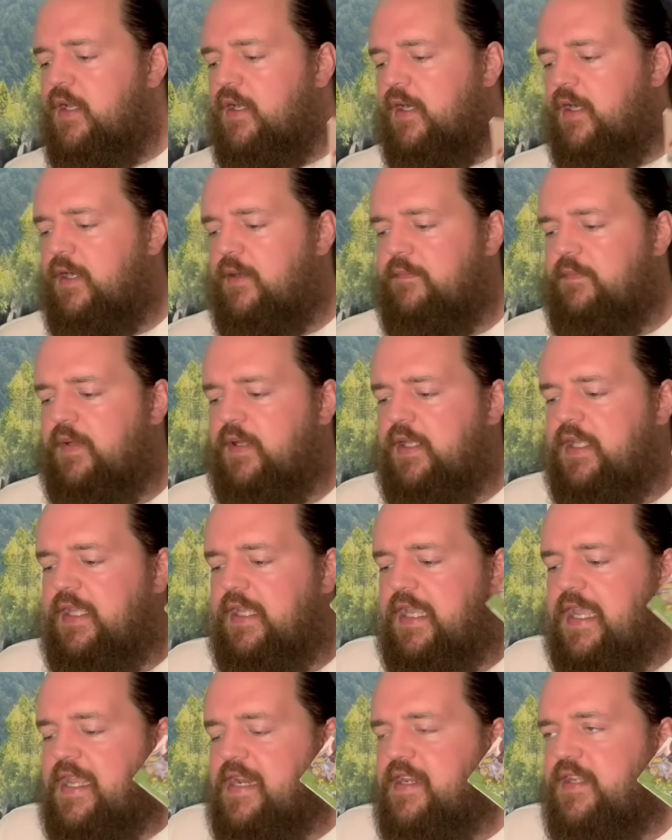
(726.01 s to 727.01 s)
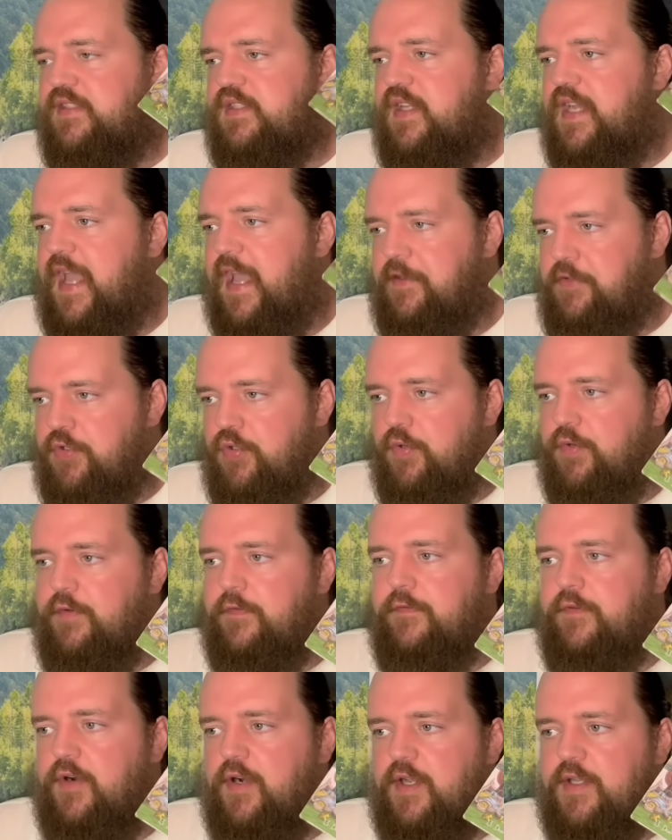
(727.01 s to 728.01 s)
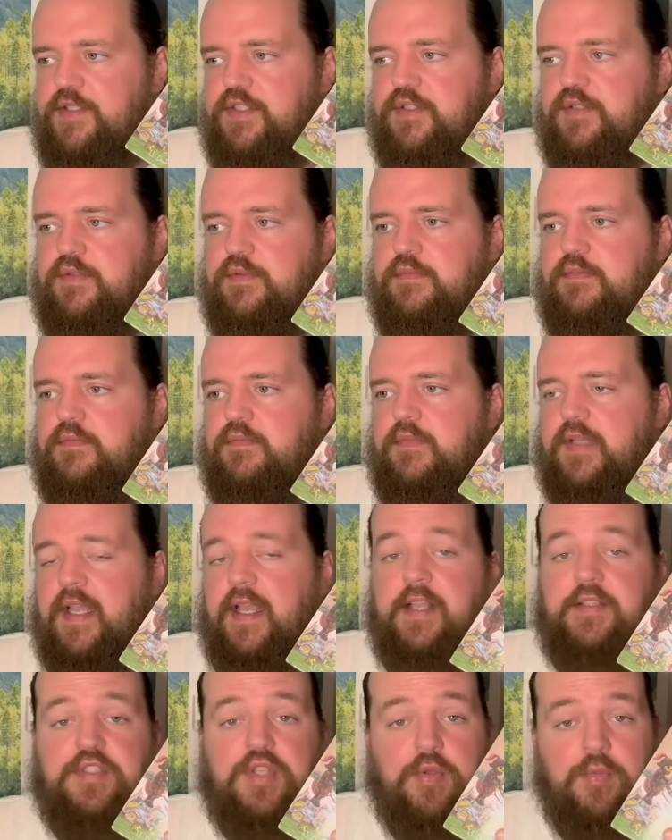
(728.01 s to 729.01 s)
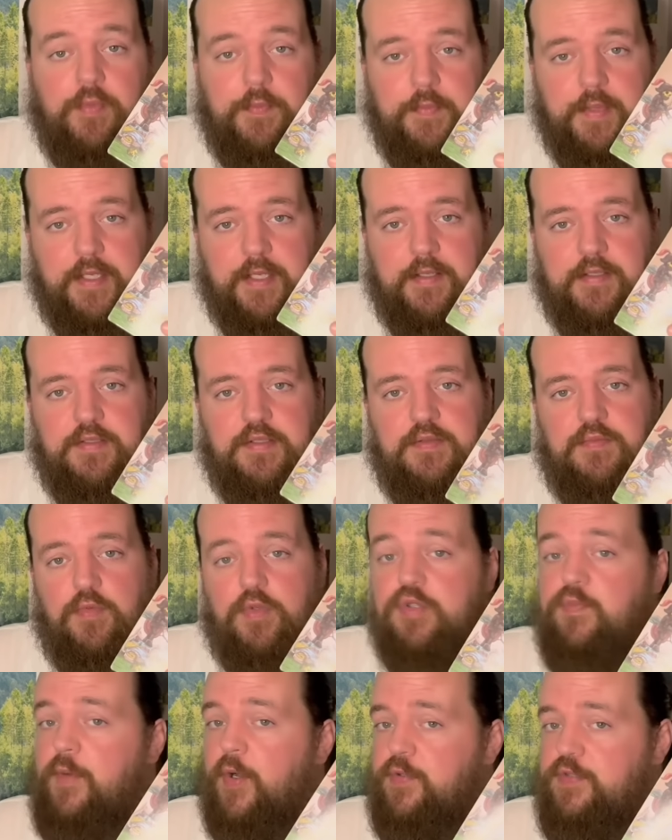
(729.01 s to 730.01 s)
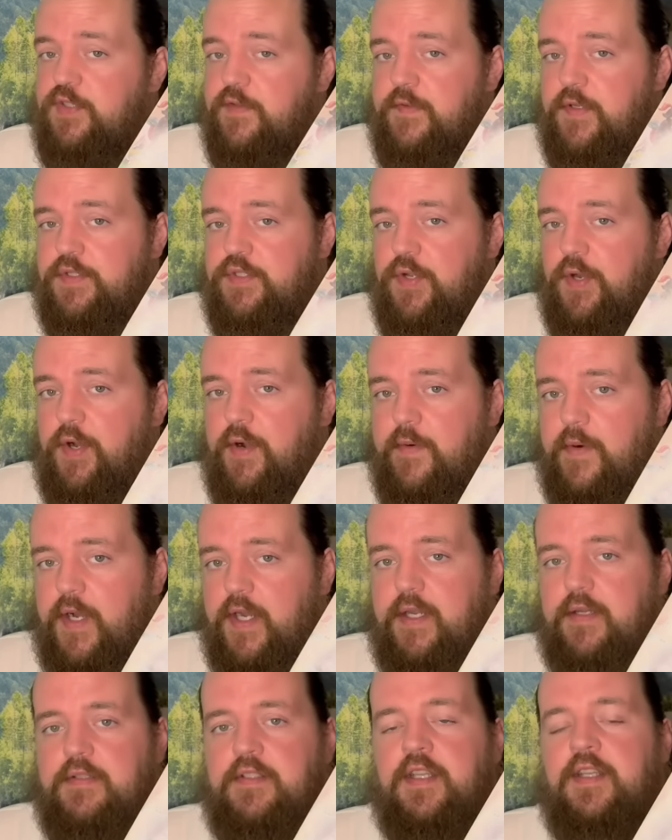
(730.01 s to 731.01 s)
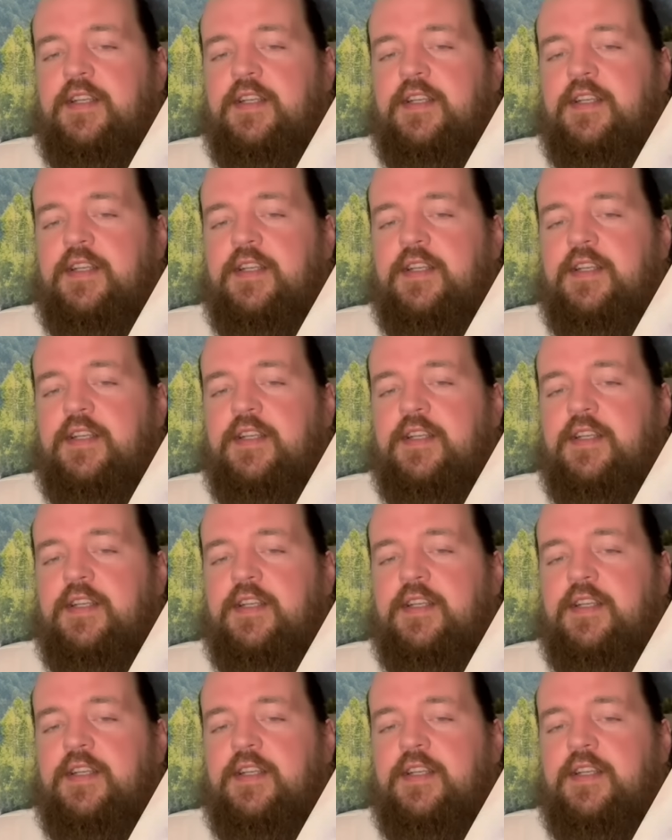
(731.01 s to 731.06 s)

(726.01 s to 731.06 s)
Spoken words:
It is natural for us as human beings, which most of us are, right,